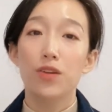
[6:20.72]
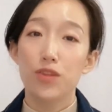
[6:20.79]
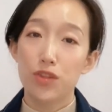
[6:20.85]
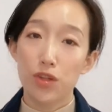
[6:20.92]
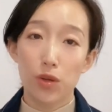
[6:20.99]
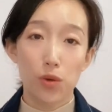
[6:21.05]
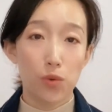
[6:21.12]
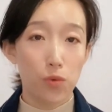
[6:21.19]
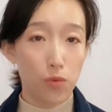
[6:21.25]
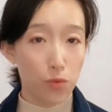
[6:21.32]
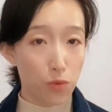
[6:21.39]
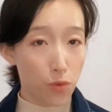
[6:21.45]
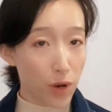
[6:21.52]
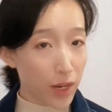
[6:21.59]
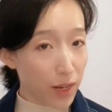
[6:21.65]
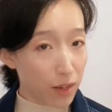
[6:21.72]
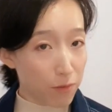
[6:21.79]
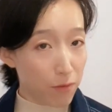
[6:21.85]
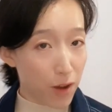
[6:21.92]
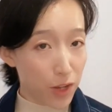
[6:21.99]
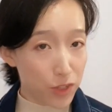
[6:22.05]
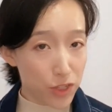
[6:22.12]
So what
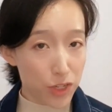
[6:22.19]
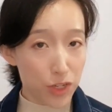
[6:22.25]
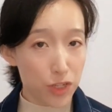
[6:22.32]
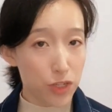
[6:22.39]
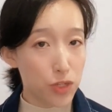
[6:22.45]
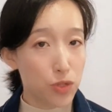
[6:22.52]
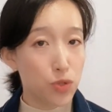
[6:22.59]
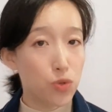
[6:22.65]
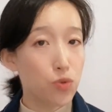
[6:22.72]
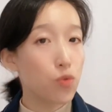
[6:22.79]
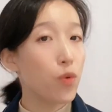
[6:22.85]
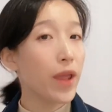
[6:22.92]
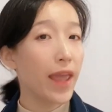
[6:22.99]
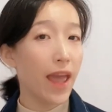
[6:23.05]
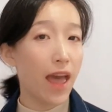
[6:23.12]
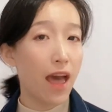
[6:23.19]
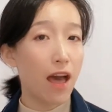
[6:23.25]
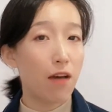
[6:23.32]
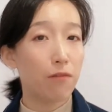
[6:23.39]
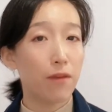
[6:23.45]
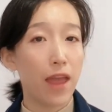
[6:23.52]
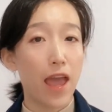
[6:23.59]
advantages do we
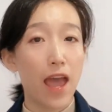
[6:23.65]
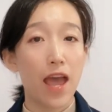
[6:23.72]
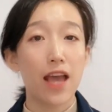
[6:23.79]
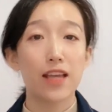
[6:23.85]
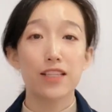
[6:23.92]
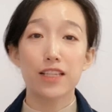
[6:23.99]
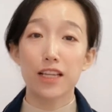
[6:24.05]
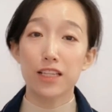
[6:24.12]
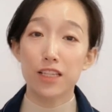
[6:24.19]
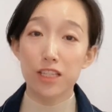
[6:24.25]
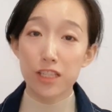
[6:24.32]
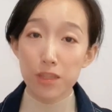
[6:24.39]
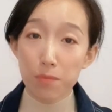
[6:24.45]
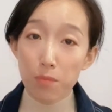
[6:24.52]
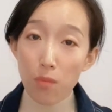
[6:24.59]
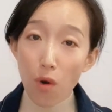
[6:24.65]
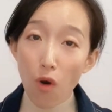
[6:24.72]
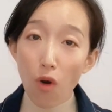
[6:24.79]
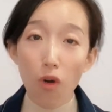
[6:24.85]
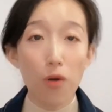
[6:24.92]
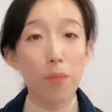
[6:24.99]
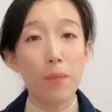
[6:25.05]
have as a
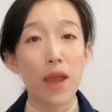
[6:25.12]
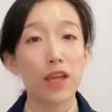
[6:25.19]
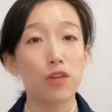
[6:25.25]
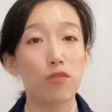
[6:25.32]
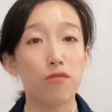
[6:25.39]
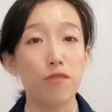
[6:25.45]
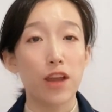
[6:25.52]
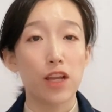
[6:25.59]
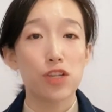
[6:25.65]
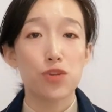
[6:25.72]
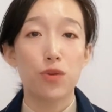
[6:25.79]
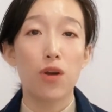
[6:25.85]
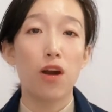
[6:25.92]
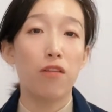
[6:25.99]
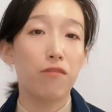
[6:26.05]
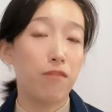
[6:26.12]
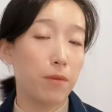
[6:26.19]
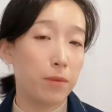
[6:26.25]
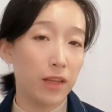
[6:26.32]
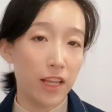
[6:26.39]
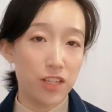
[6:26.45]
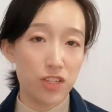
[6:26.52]
small manufacturer of
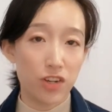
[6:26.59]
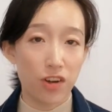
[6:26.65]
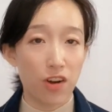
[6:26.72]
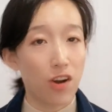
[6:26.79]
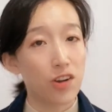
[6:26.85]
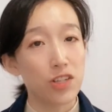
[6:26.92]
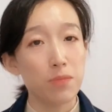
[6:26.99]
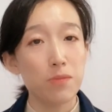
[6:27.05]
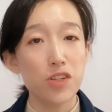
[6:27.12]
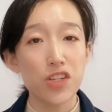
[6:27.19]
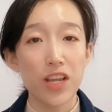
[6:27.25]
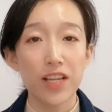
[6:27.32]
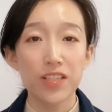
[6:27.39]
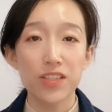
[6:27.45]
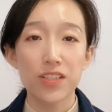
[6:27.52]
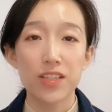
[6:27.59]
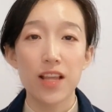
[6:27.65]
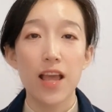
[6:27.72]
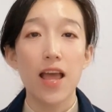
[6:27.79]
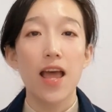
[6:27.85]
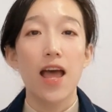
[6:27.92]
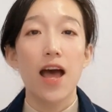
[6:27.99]
fabulaser cutting machines?
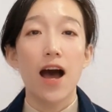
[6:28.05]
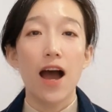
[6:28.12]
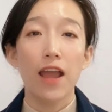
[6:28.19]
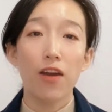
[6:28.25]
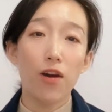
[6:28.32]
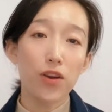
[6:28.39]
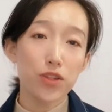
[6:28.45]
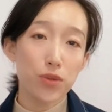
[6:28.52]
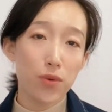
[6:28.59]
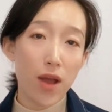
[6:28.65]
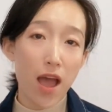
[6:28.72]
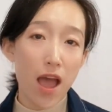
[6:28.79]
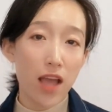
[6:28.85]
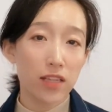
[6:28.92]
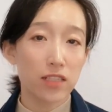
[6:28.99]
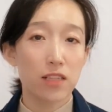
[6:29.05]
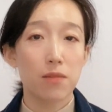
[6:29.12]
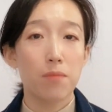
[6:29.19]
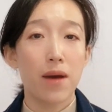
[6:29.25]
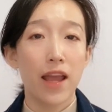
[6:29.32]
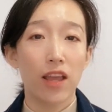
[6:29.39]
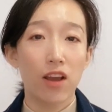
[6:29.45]
I also asked
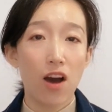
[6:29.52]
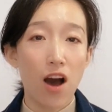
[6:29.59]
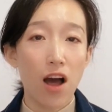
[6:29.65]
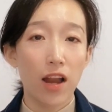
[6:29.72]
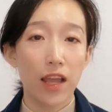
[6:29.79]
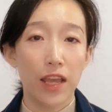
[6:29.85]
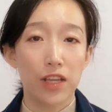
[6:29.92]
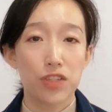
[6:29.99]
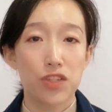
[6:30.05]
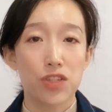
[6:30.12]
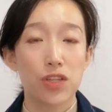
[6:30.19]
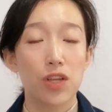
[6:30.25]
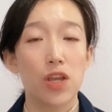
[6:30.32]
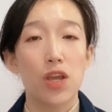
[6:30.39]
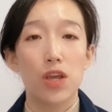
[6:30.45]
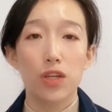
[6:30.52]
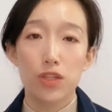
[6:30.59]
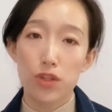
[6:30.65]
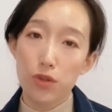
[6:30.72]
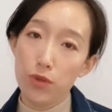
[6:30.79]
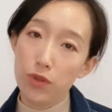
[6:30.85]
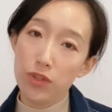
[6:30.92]
my colleagues
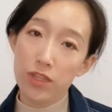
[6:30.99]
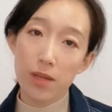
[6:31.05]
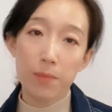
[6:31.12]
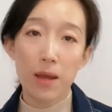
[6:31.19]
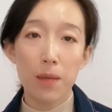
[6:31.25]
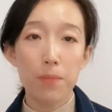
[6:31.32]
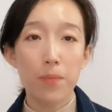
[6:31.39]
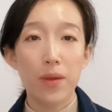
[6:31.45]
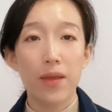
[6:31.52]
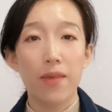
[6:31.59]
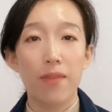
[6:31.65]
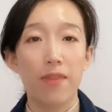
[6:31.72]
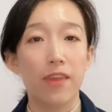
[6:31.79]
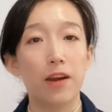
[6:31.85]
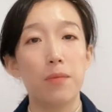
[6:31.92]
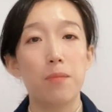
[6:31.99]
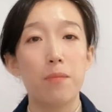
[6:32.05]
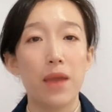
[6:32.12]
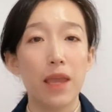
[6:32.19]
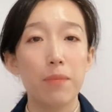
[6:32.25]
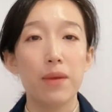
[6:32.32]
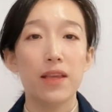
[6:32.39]
to sum up. There
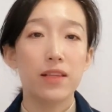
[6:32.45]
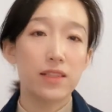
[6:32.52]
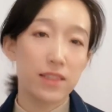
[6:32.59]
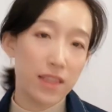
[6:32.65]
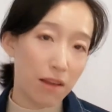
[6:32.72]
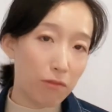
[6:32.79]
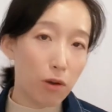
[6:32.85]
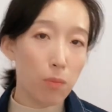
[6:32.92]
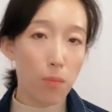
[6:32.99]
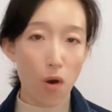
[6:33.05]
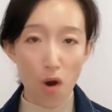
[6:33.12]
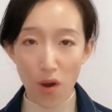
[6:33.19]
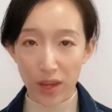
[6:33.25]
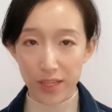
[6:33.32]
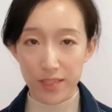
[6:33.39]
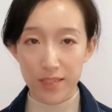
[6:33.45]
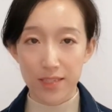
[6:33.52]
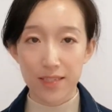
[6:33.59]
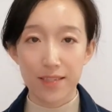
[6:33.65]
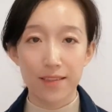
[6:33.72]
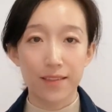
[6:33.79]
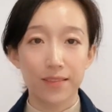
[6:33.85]
may be several
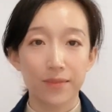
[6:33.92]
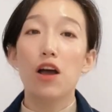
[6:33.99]
points.